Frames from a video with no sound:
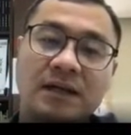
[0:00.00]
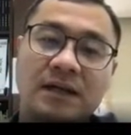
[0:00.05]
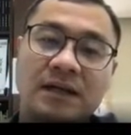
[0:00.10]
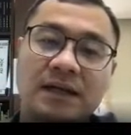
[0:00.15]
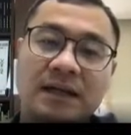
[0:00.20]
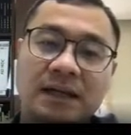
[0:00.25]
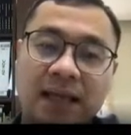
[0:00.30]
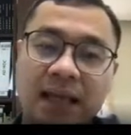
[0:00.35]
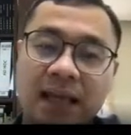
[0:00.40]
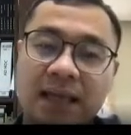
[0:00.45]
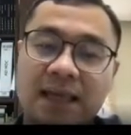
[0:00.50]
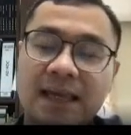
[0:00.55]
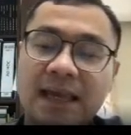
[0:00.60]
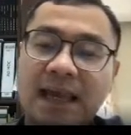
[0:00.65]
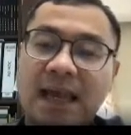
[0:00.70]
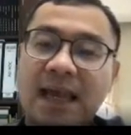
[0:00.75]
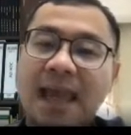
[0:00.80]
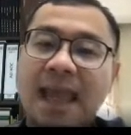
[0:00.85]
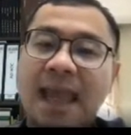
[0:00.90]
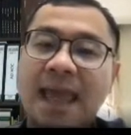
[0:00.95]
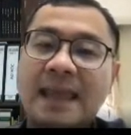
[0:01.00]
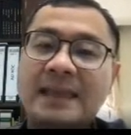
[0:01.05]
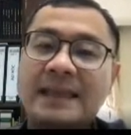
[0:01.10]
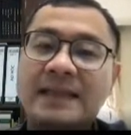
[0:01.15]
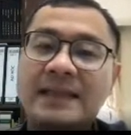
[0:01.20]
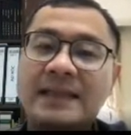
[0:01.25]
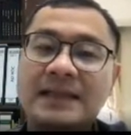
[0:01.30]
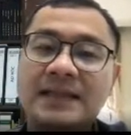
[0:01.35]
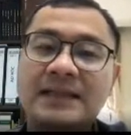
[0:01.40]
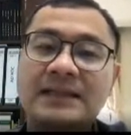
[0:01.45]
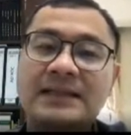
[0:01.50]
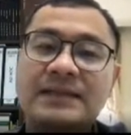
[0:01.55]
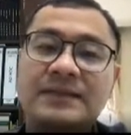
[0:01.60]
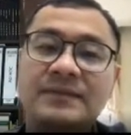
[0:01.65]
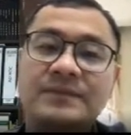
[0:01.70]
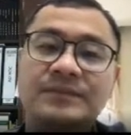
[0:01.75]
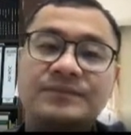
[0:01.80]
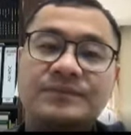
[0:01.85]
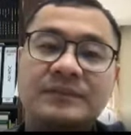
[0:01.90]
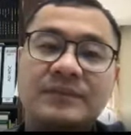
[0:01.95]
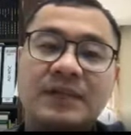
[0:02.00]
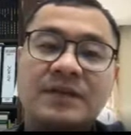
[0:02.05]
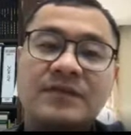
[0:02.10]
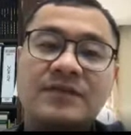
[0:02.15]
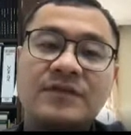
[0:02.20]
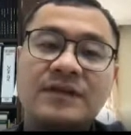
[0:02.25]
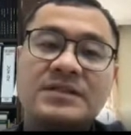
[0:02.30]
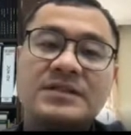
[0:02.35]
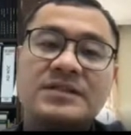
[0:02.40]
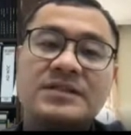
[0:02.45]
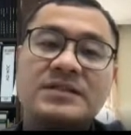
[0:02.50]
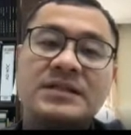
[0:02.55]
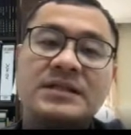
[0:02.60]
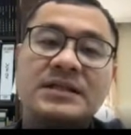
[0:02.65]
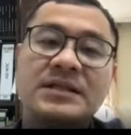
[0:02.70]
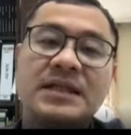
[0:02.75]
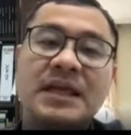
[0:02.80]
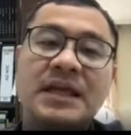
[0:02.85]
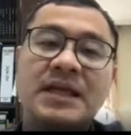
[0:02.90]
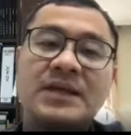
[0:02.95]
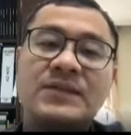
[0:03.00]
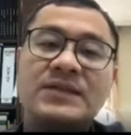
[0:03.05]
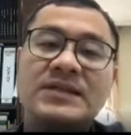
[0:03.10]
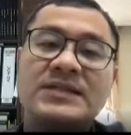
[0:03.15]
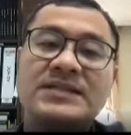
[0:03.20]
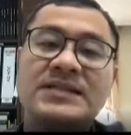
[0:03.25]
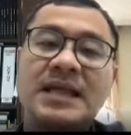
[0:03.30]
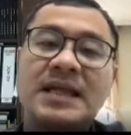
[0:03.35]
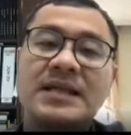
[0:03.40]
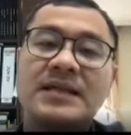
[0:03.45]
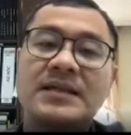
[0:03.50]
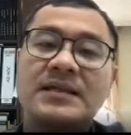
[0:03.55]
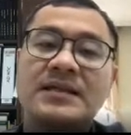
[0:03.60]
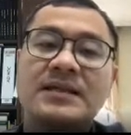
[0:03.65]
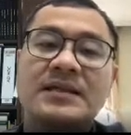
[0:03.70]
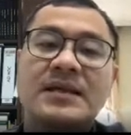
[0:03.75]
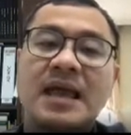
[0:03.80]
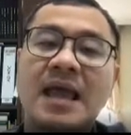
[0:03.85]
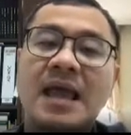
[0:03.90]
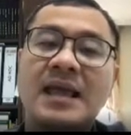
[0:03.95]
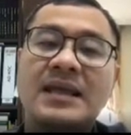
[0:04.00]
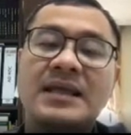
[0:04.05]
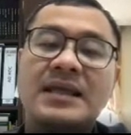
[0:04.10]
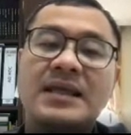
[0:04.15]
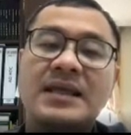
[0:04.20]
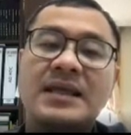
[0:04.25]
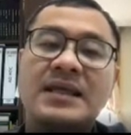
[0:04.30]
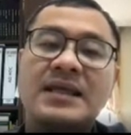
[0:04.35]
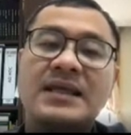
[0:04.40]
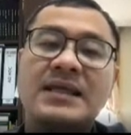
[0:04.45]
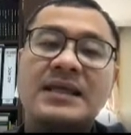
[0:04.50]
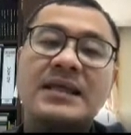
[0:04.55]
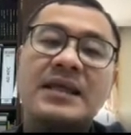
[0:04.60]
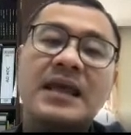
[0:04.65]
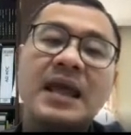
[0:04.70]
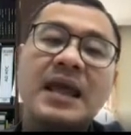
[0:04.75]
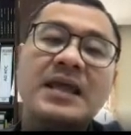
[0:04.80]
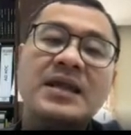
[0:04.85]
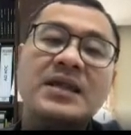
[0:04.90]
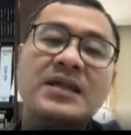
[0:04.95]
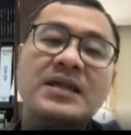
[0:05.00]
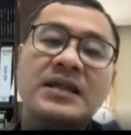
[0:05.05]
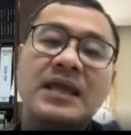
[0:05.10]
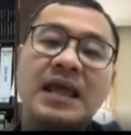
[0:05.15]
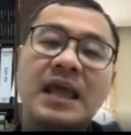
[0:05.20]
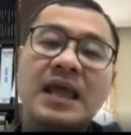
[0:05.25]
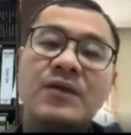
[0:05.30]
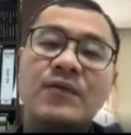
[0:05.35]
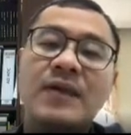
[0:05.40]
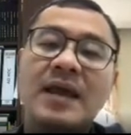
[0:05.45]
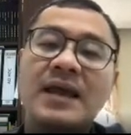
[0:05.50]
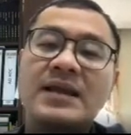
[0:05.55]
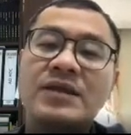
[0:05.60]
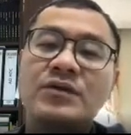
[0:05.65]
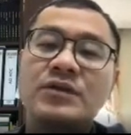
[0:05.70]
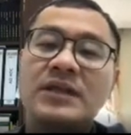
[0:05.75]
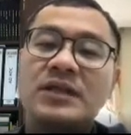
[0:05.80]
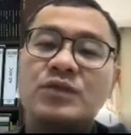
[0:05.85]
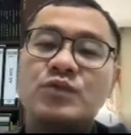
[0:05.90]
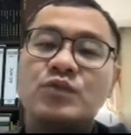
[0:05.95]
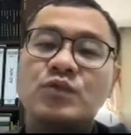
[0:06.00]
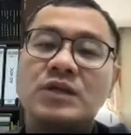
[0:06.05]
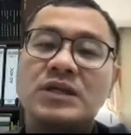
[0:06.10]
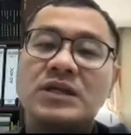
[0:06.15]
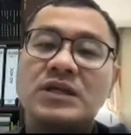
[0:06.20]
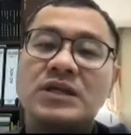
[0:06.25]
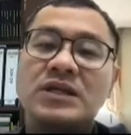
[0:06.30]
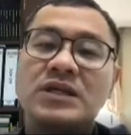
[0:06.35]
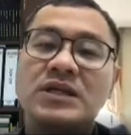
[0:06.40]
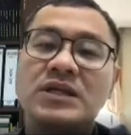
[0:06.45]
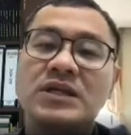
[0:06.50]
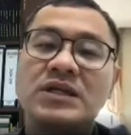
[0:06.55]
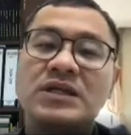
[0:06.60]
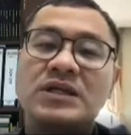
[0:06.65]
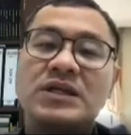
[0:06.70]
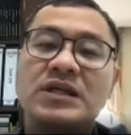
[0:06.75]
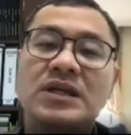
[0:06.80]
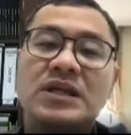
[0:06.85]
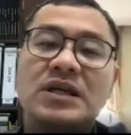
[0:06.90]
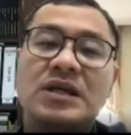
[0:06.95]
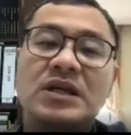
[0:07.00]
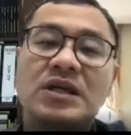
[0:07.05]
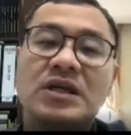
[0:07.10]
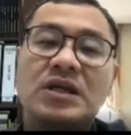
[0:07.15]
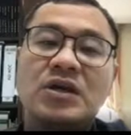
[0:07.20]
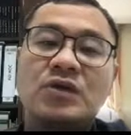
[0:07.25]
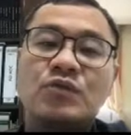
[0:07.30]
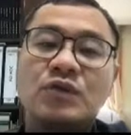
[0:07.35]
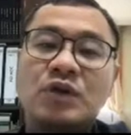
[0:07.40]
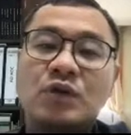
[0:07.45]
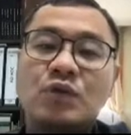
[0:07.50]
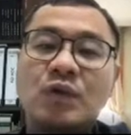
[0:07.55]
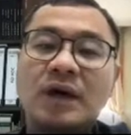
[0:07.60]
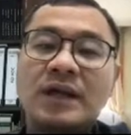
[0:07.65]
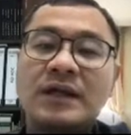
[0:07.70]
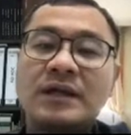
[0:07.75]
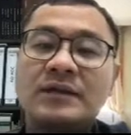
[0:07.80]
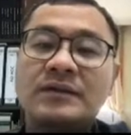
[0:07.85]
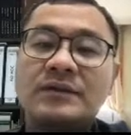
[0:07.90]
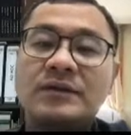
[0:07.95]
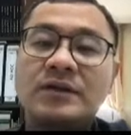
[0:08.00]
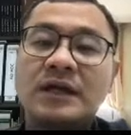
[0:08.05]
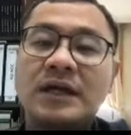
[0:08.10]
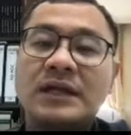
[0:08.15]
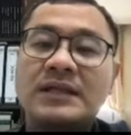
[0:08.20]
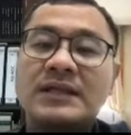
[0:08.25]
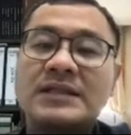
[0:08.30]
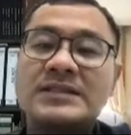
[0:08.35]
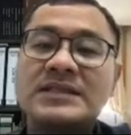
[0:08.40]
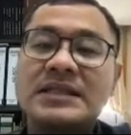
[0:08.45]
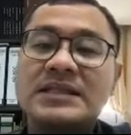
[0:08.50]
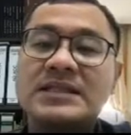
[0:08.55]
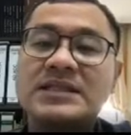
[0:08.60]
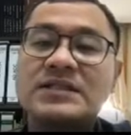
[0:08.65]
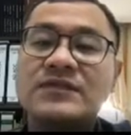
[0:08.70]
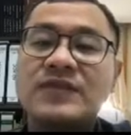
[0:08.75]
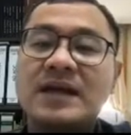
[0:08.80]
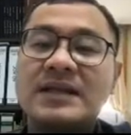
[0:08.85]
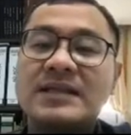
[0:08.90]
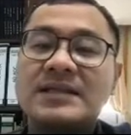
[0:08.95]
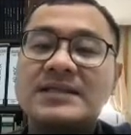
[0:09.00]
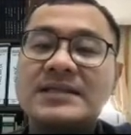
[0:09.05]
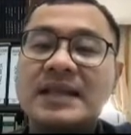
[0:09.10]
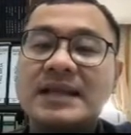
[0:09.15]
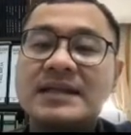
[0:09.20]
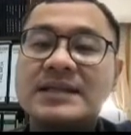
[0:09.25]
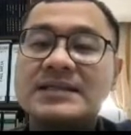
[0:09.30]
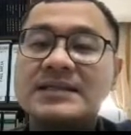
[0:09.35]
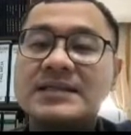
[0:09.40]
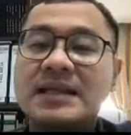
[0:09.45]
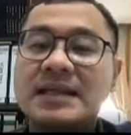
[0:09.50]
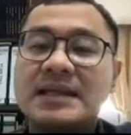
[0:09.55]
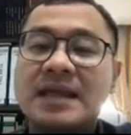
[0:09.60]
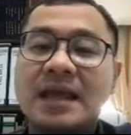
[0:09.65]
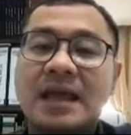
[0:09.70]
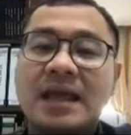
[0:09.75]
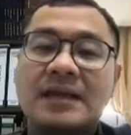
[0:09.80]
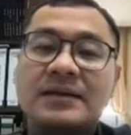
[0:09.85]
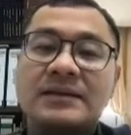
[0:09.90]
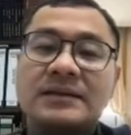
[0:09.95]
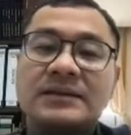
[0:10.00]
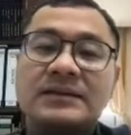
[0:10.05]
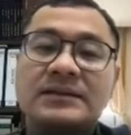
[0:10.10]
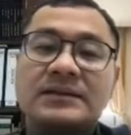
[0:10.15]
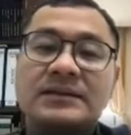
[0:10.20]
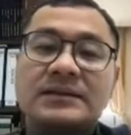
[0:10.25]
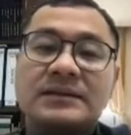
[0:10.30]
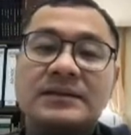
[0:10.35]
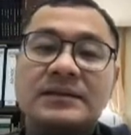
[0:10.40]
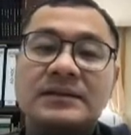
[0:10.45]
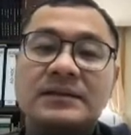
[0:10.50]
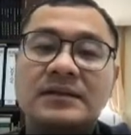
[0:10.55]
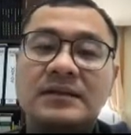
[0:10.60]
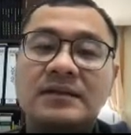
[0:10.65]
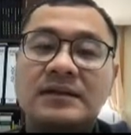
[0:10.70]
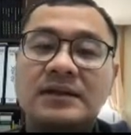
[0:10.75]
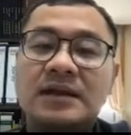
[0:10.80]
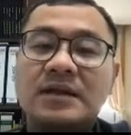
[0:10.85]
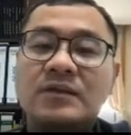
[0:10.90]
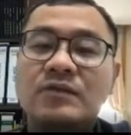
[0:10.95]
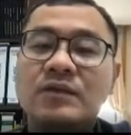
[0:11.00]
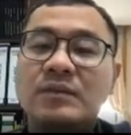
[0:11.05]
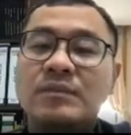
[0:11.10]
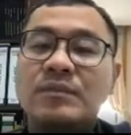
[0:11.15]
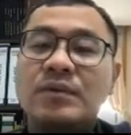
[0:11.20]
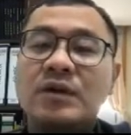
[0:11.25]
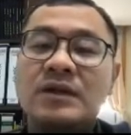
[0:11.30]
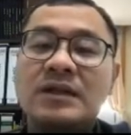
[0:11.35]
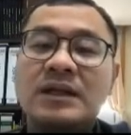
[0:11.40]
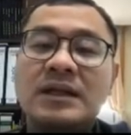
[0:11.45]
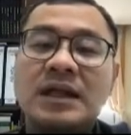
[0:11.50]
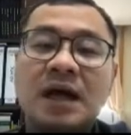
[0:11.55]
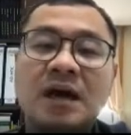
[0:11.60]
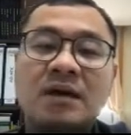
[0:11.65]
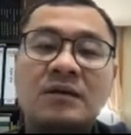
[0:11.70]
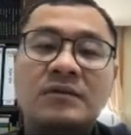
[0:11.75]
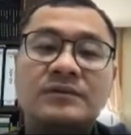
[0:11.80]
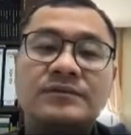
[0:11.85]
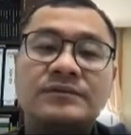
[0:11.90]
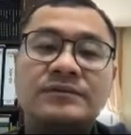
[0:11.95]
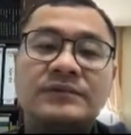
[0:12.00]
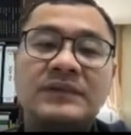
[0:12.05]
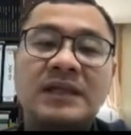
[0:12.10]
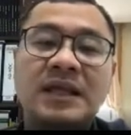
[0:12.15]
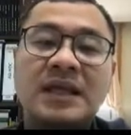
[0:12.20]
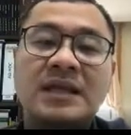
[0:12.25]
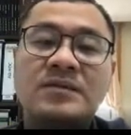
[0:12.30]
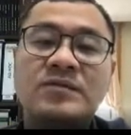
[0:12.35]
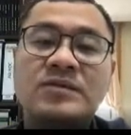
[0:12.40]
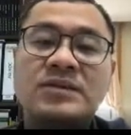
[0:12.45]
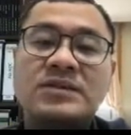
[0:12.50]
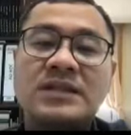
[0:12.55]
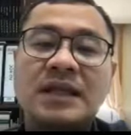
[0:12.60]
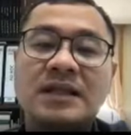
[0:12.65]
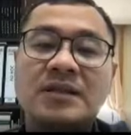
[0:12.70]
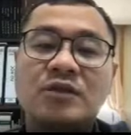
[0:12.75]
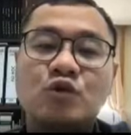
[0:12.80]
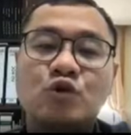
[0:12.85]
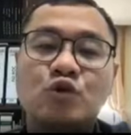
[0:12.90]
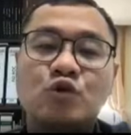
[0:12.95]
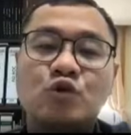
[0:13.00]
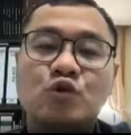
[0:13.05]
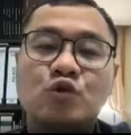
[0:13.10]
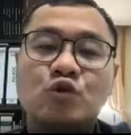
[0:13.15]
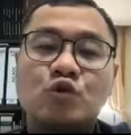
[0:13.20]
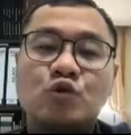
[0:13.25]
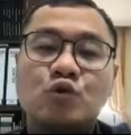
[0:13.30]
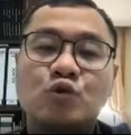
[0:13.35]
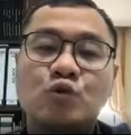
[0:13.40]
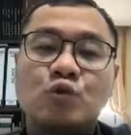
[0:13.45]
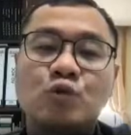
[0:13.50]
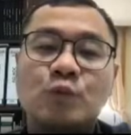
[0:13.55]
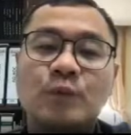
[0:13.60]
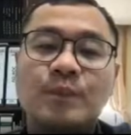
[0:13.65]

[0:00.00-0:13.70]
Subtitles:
lag and lead. Okay, first again we set any gain k value that we want, okay, that satisfy the steady state error. Okay, we plot it out, then we start to